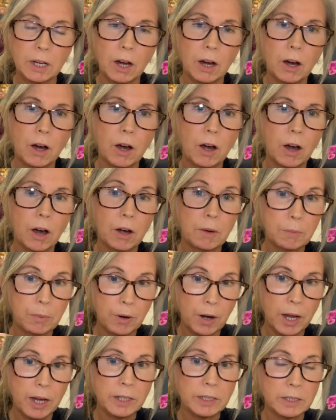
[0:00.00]
our
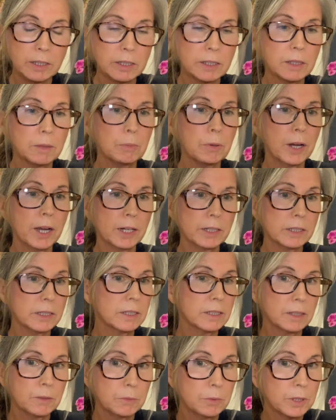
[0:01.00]
practice, the practice
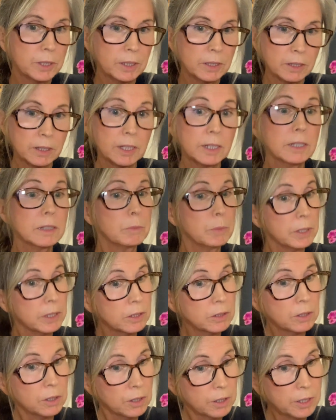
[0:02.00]
that is being
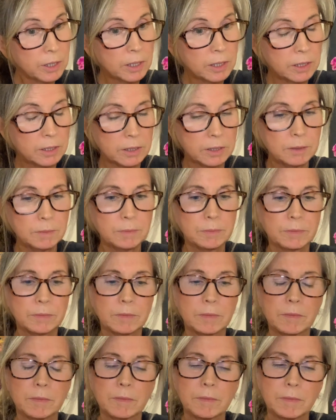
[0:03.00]
taught here,
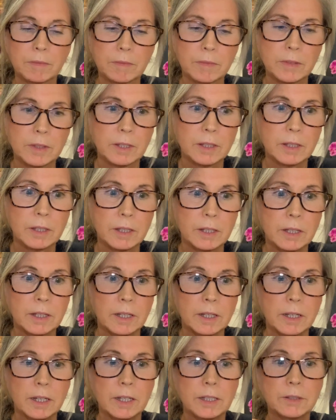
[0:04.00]

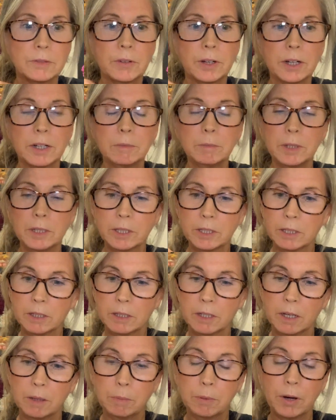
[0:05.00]
is very much
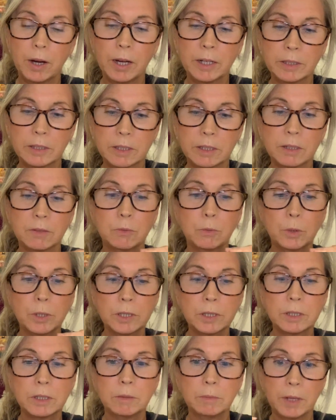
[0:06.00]
a practice of
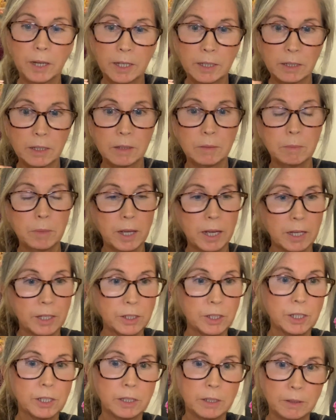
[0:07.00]
wisdom and
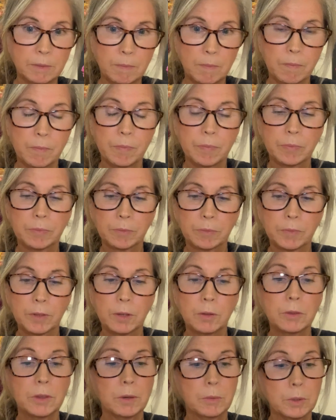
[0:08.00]
compassion.
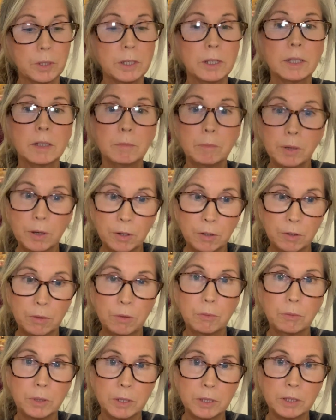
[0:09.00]
That we need both
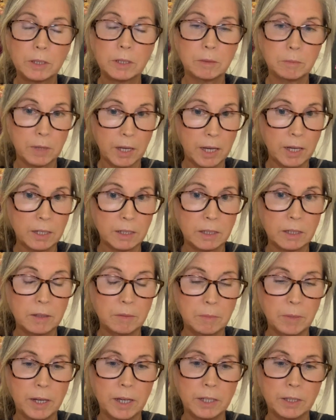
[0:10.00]
wisdom and
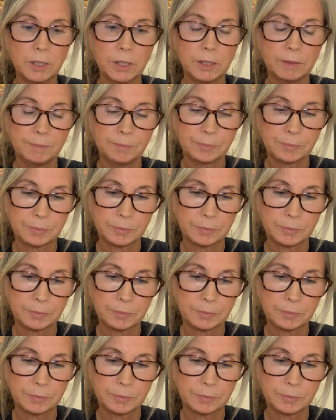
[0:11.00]
compassion.